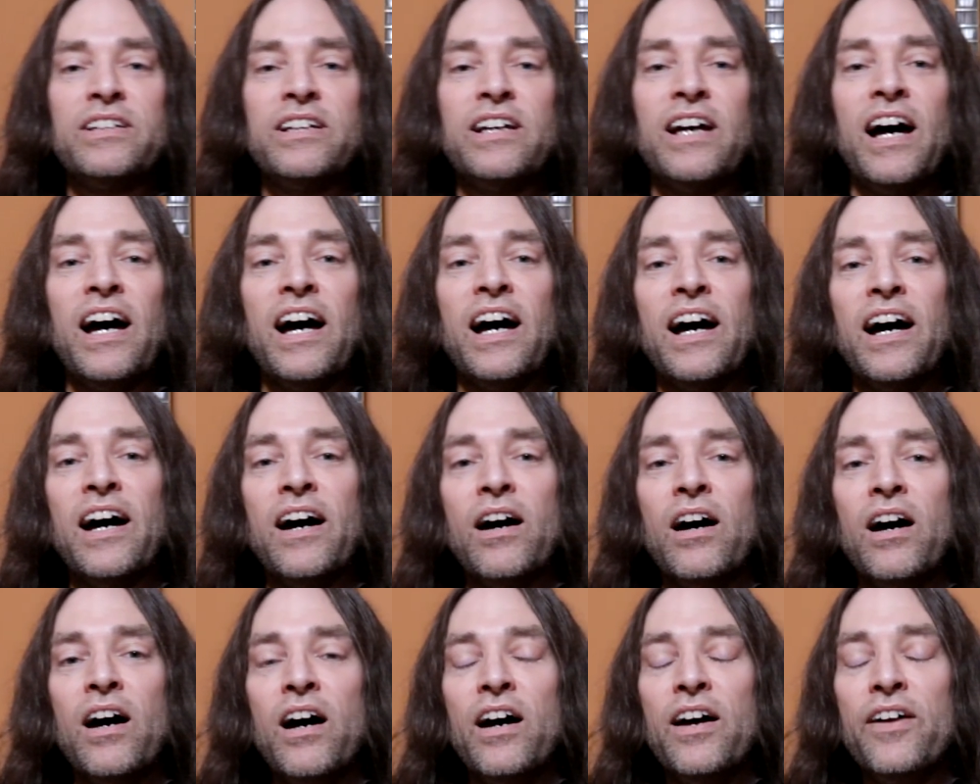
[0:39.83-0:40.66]

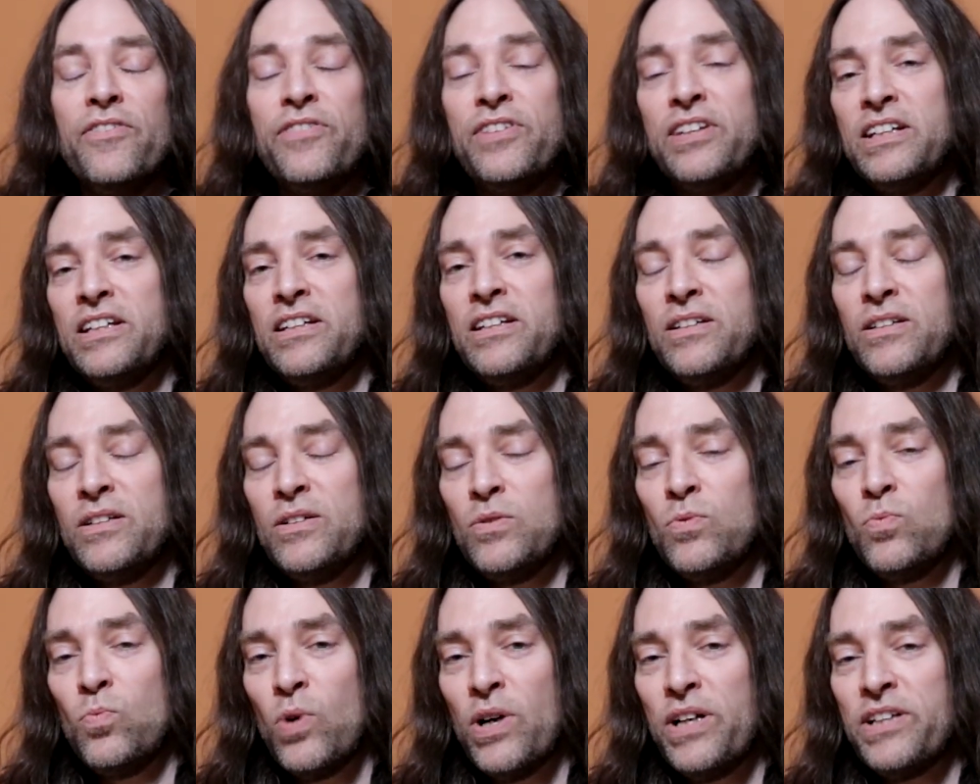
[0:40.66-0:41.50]

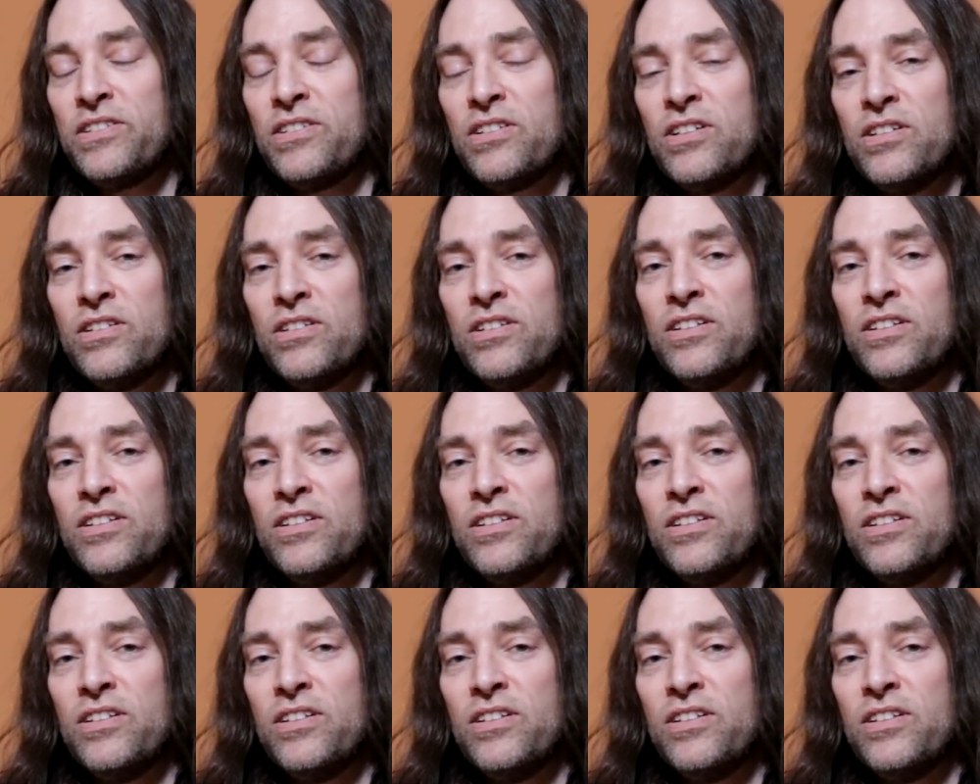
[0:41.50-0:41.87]
what